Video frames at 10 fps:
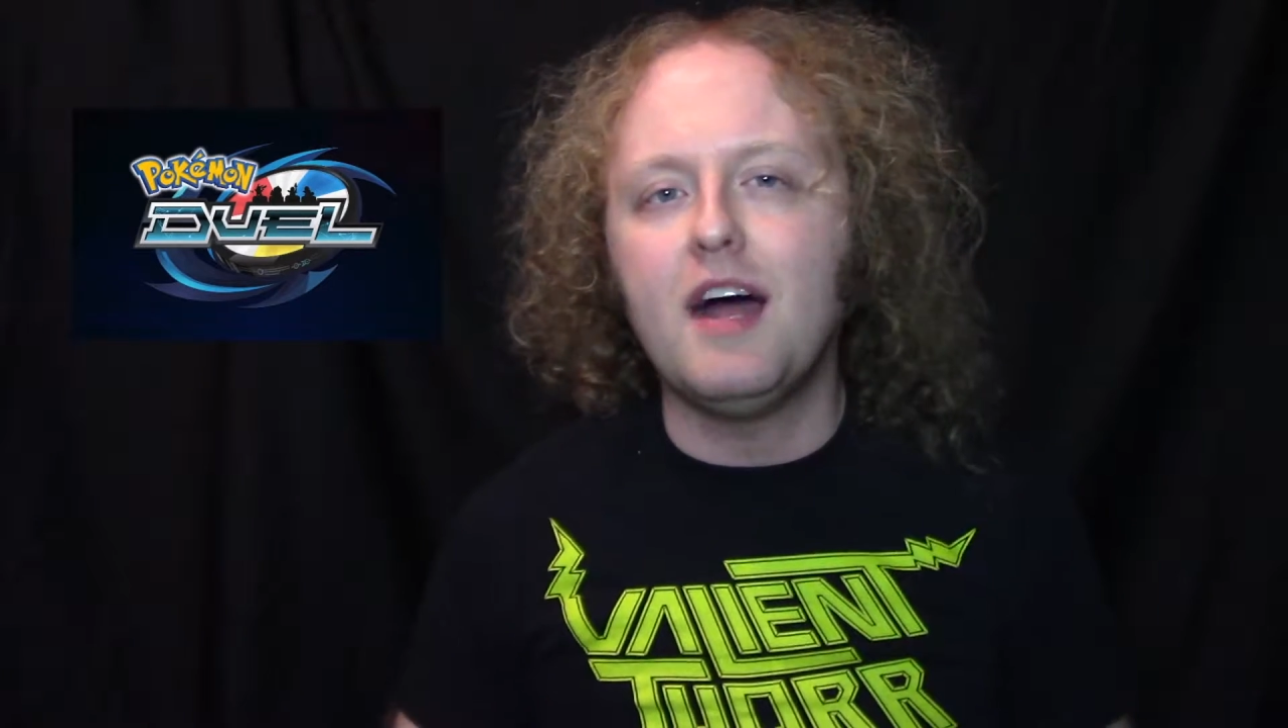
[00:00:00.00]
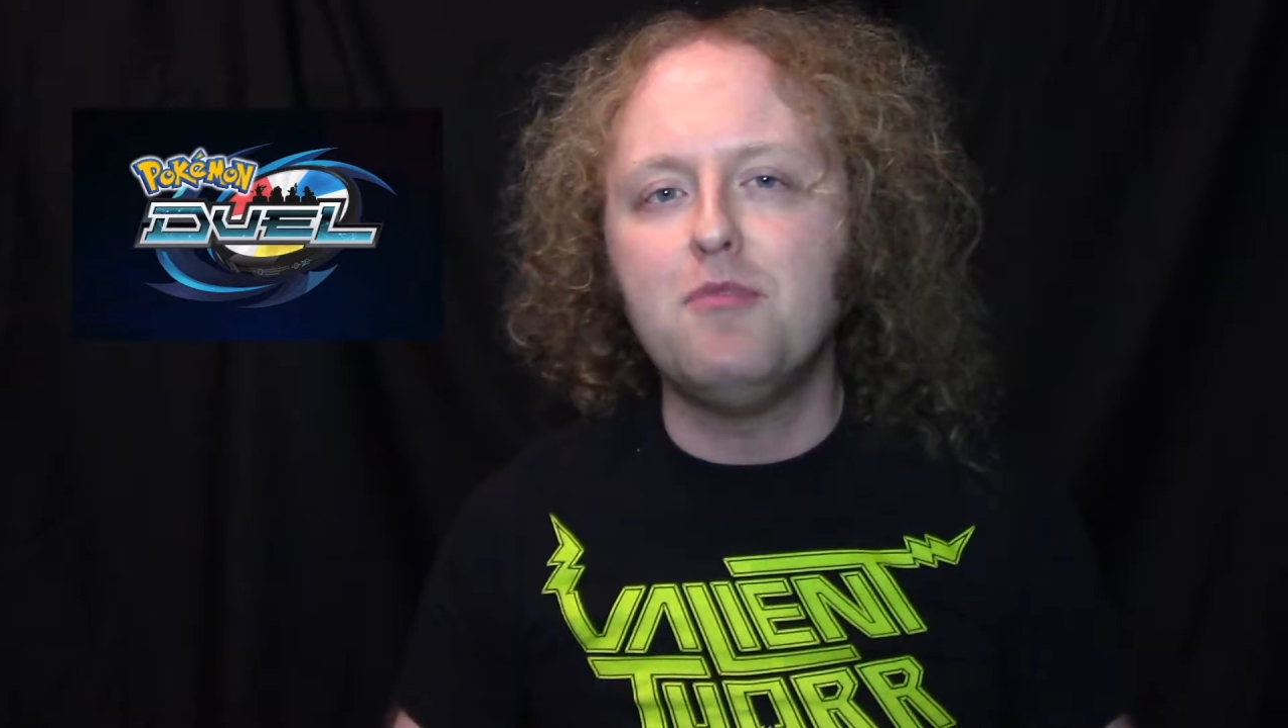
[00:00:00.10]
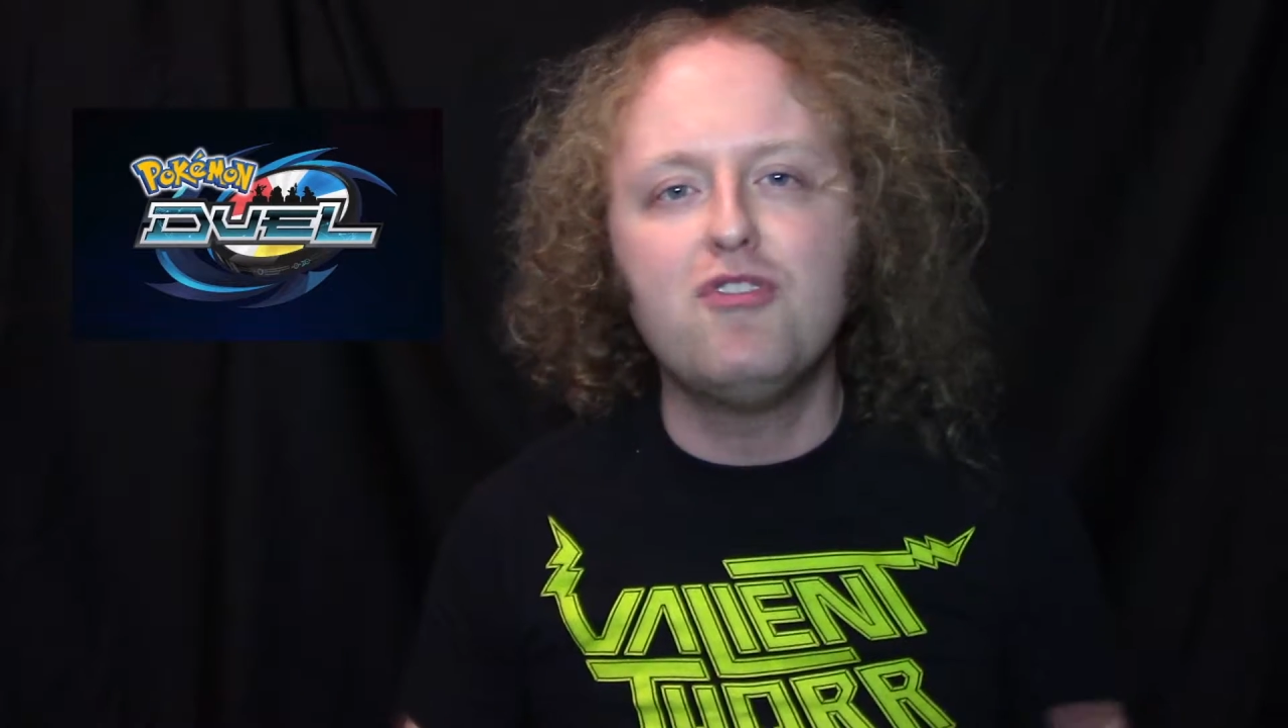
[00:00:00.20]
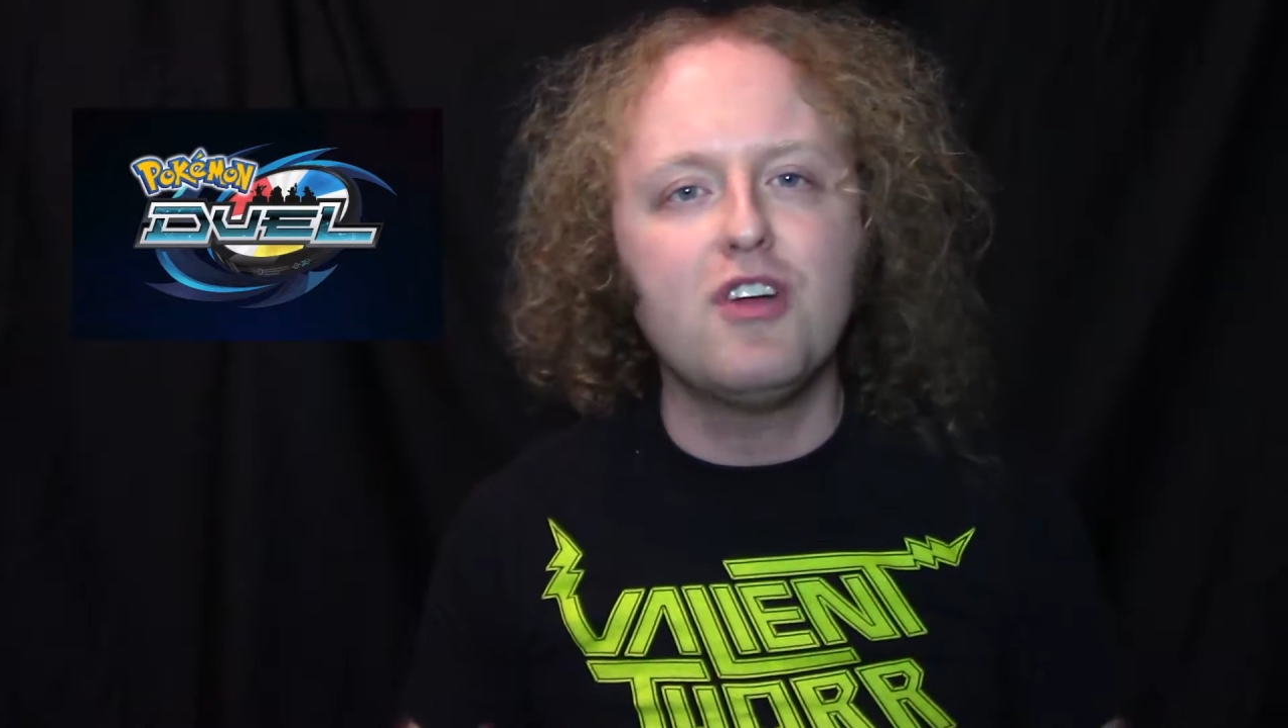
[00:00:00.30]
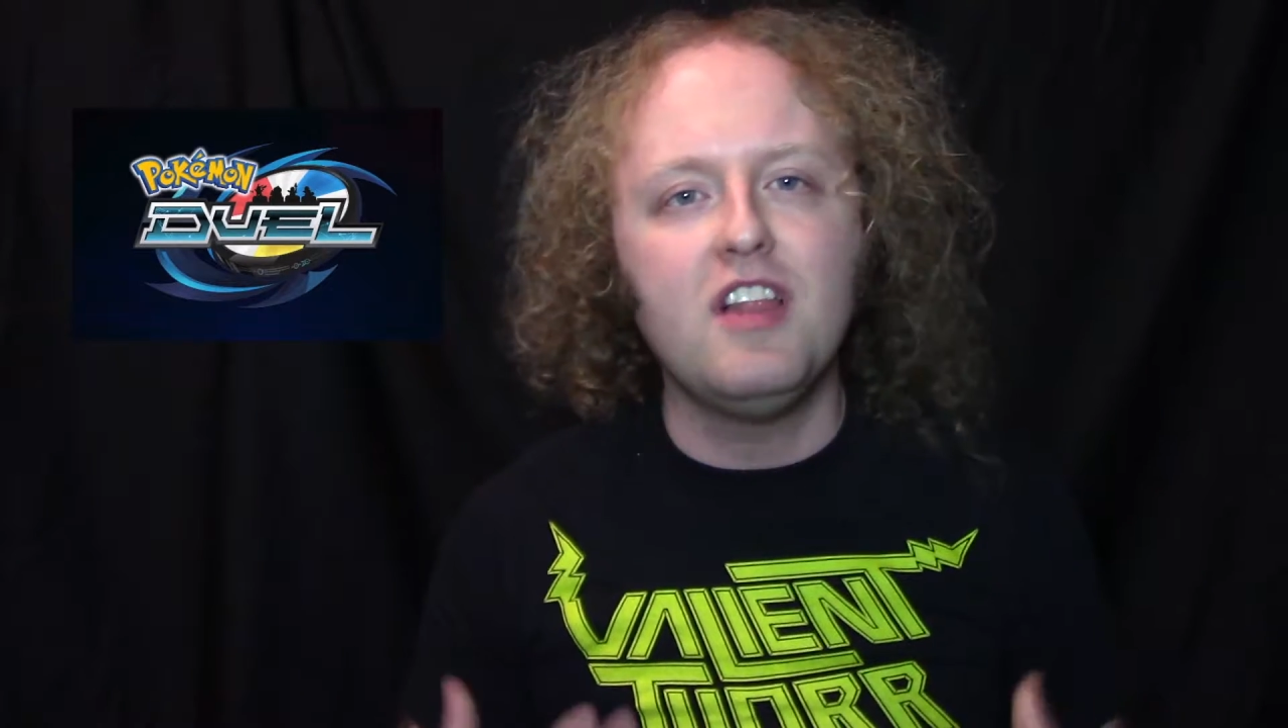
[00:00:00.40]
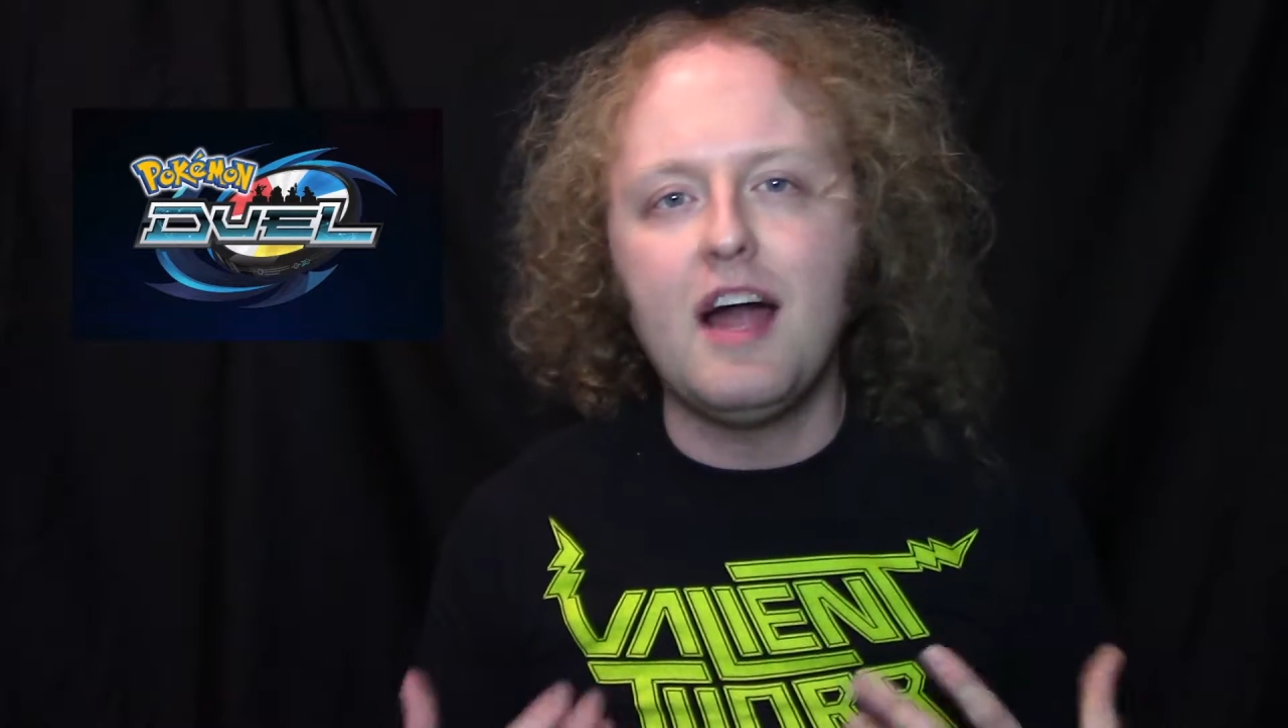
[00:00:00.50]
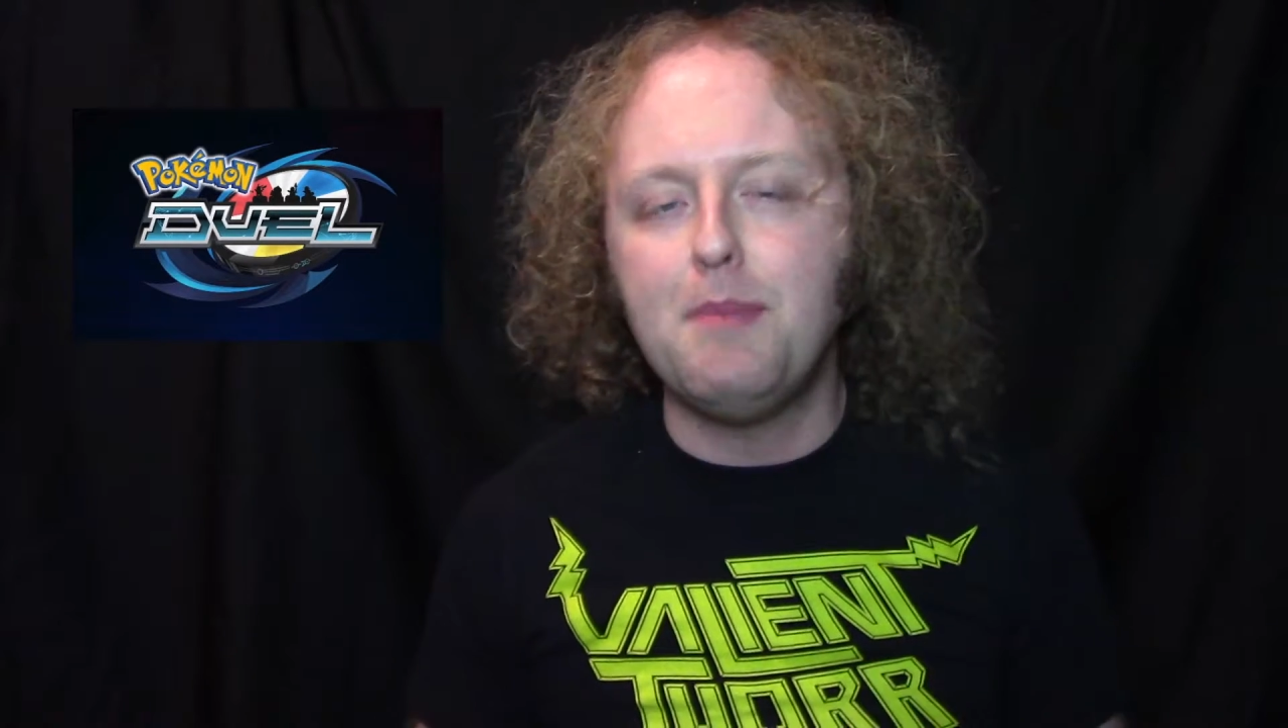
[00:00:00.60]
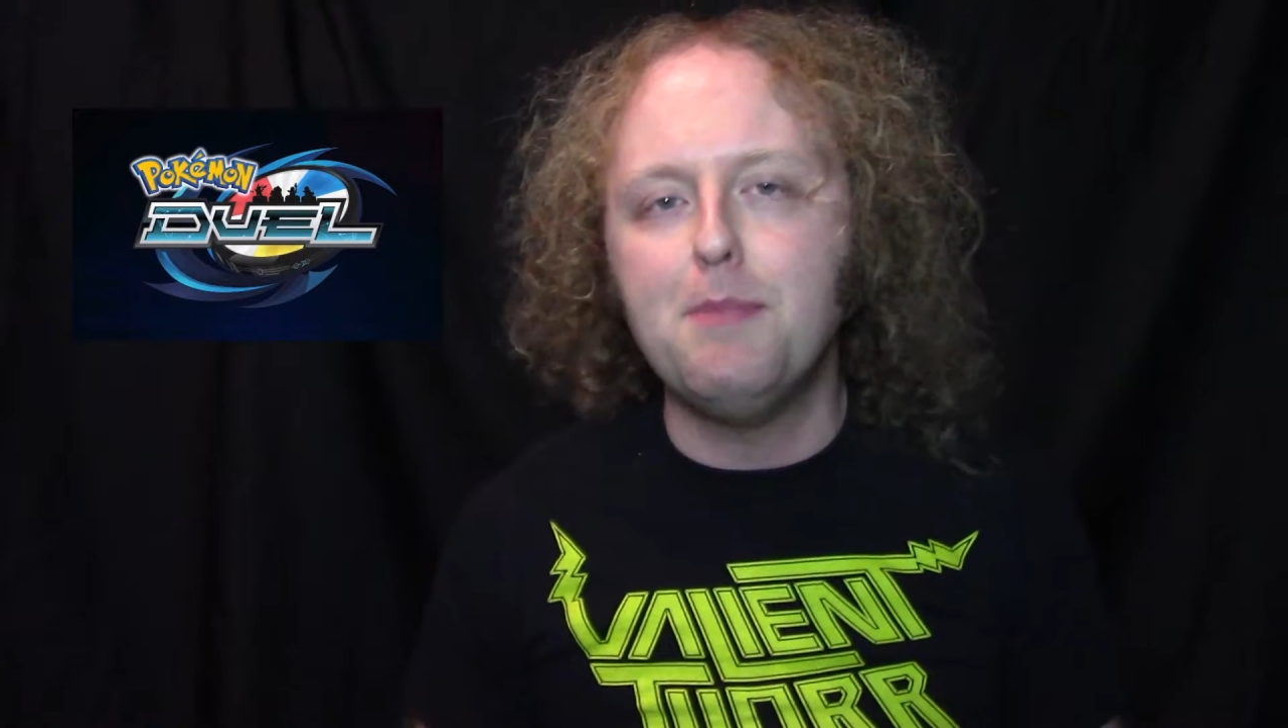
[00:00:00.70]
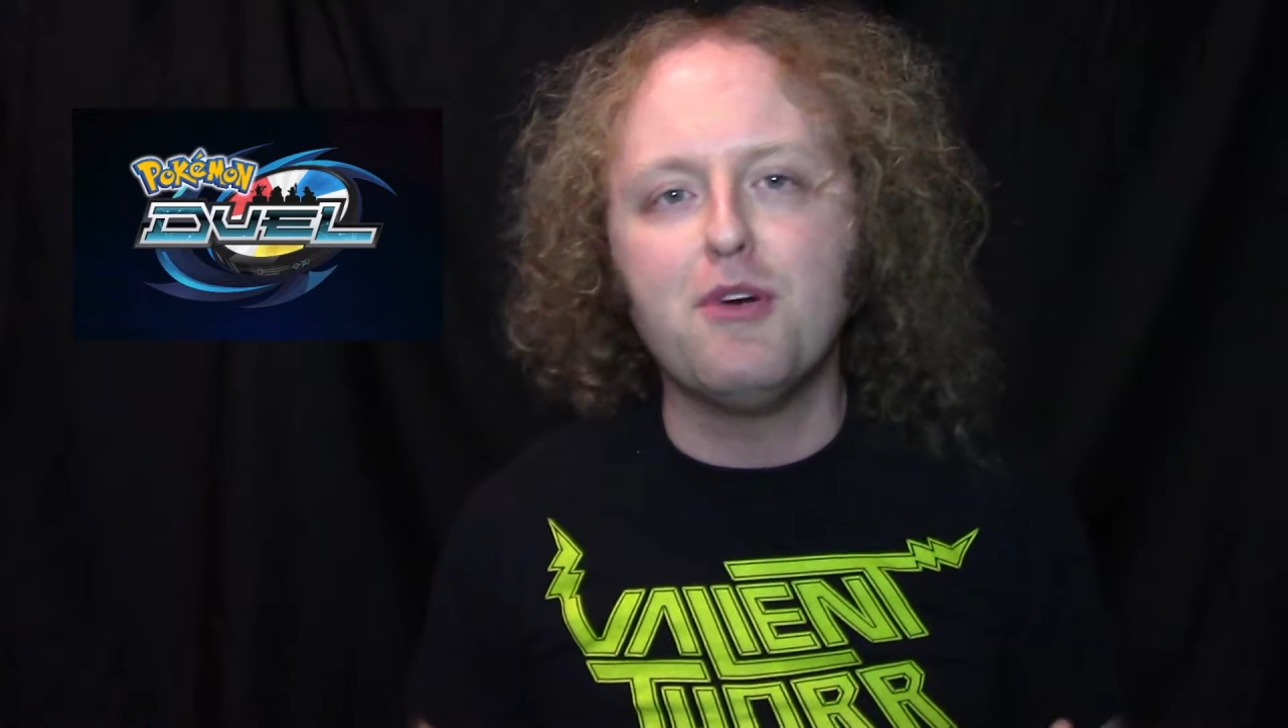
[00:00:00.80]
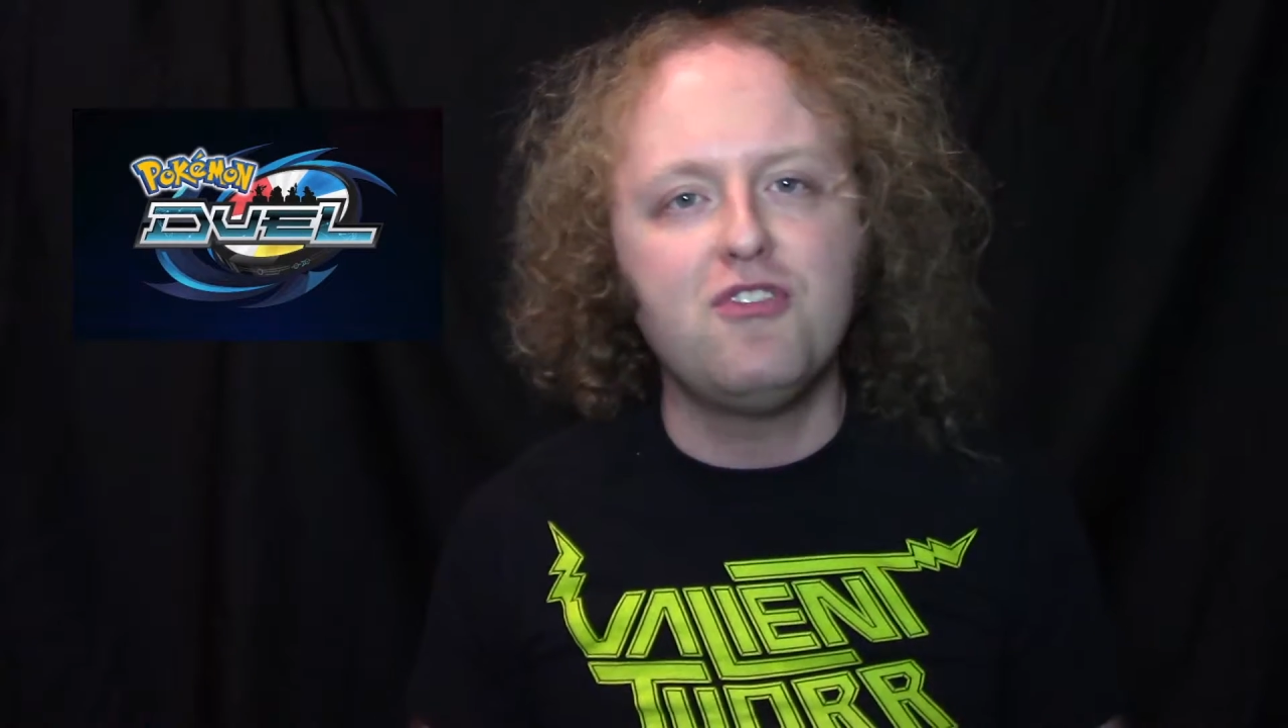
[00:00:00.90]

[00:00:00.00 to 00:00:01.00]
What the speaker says: I'm sure a lot of people